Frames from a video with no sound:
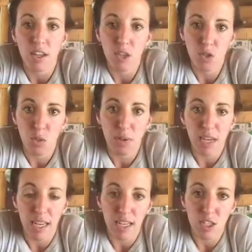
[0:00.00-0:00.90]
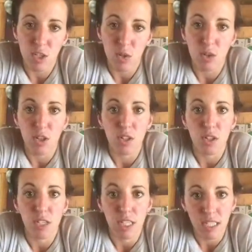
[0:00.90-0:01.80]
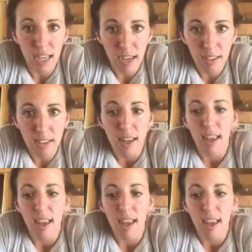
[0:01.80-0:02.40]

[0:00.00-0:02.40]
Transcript: contributing to your success.